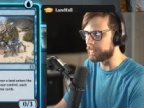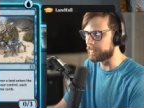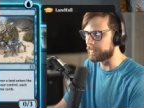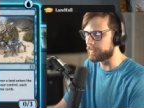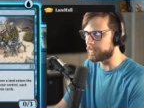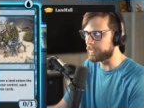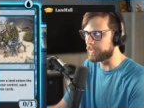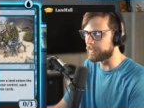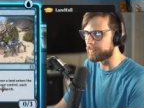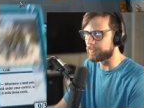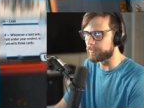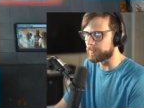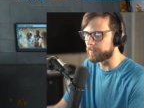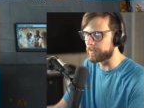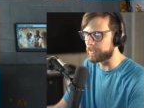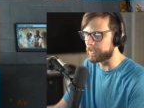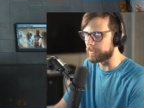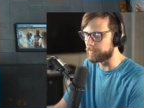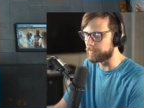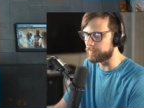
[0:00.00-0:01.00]
okay, so
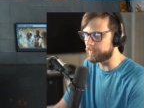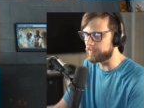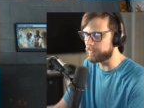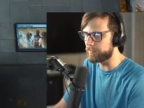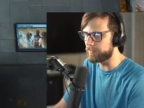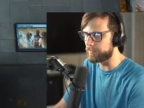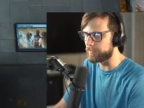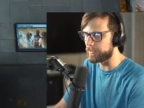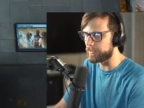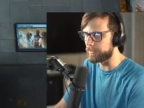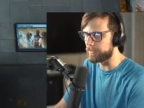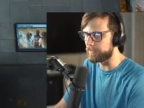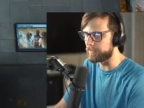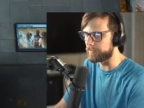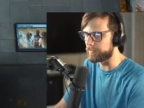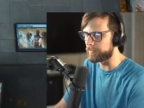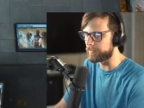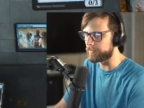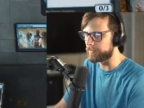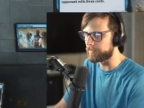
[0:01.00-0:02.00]
we can do
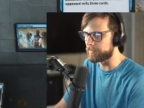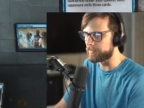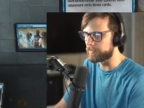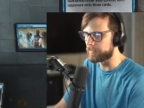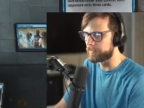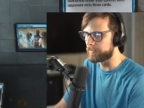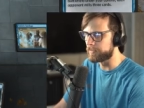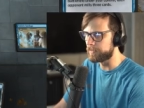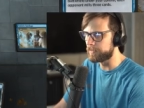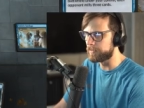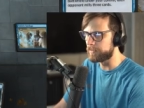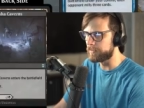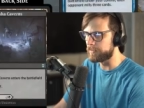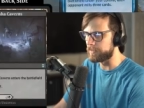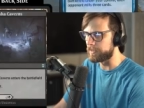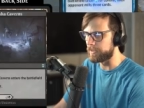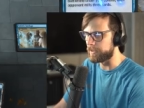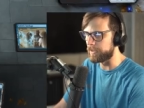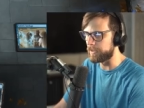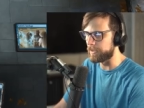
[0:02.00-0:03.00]
this.
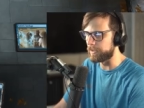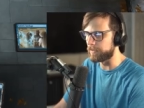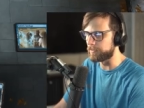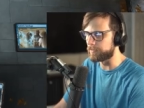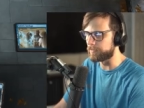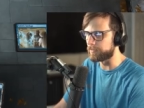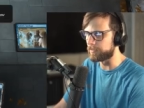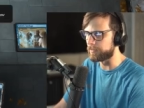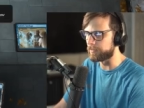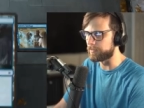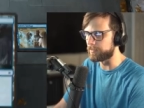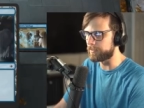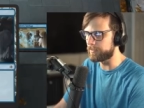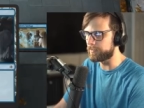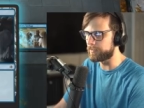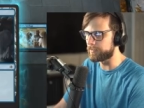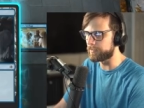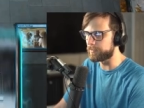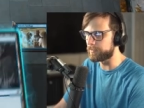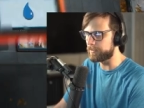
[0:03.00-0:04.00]
Yeah, so
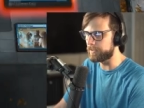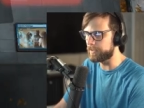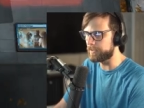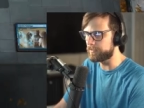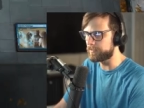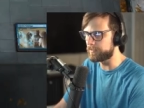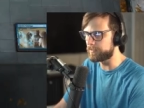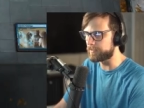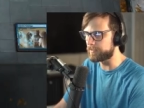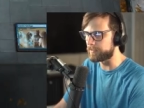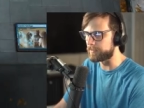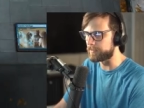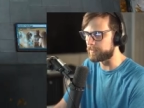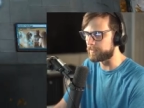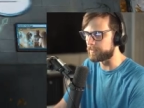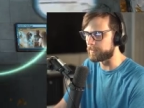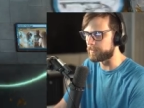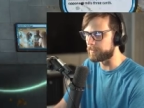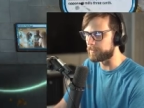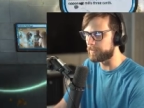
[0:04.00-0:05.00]
let's do this, let's
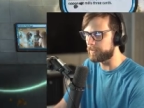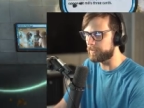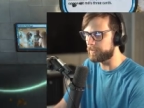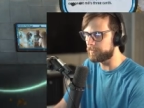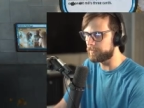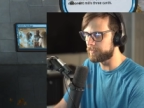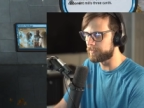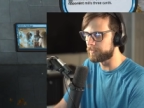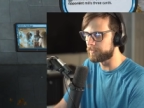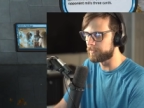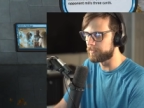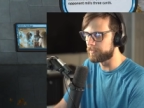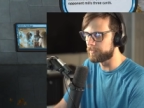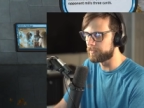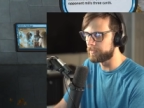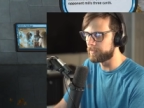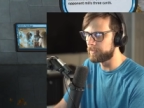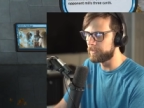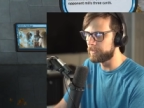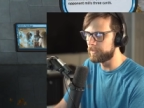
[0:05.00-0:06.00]
do this.
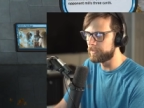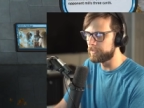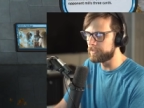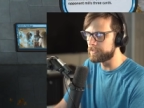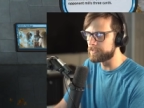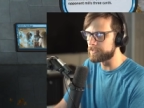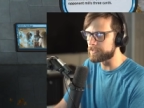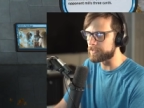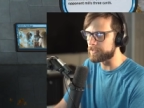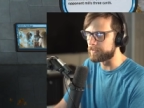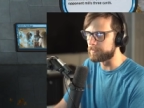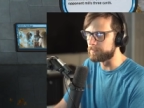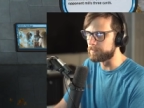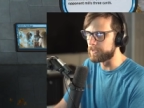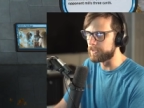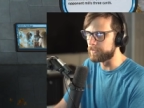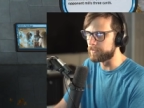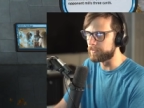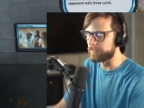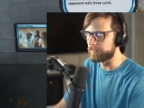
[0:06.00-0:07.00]
It's gonna
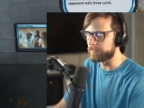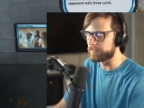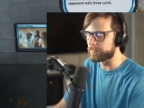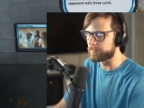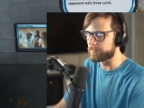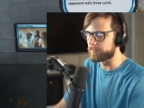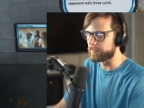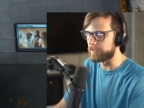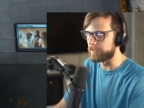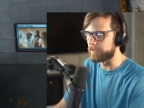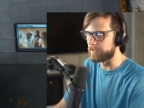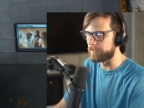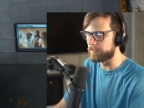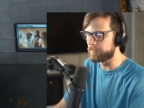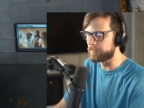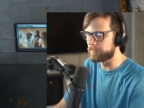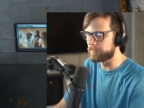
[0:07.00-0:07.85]
mill three.